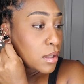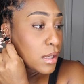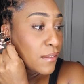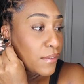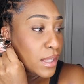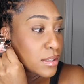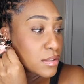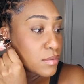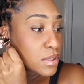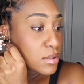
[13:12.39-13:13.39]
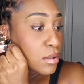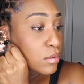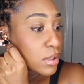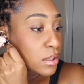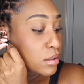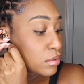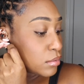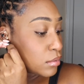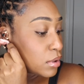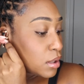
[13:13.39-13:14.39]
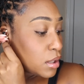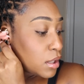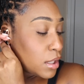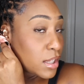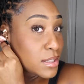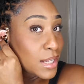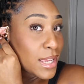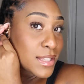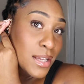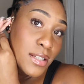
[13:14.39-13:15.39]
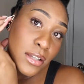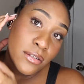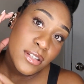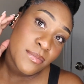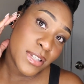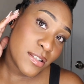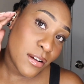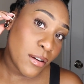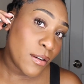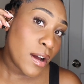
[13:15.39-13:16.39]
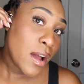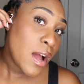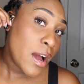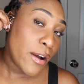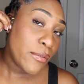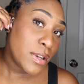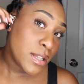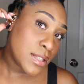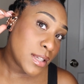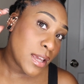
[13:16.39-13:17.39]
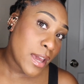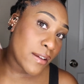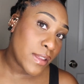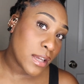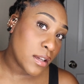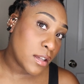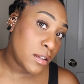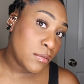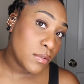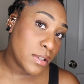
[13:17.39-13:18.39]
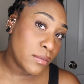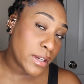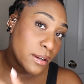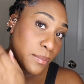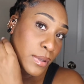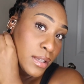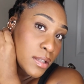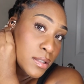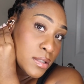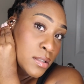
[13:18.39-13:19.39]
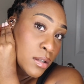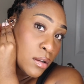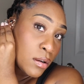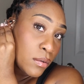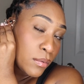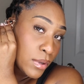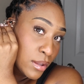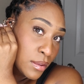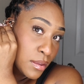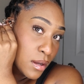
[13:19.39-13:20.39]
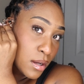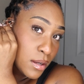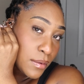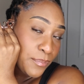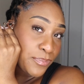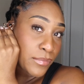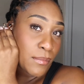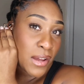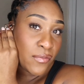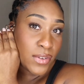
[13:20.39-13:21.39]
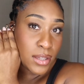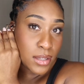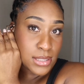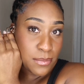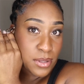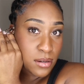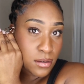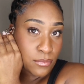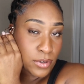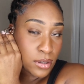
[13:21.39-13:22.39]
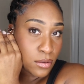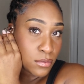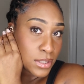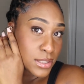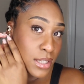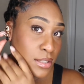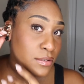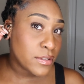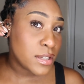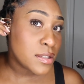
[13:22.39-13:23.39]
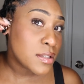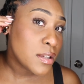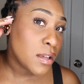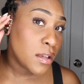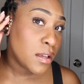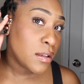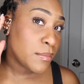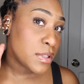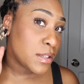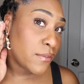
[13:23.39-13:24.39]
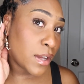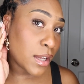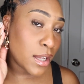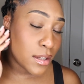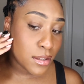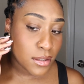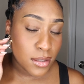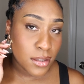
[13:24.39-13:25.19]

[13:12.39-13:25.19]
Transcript: and i feel like this was so cute and today's actually Christmas, so I wanted to have like a cute little earpiece to go with um, my fit because I plan on wearing gold accessories. Let's see if I got it.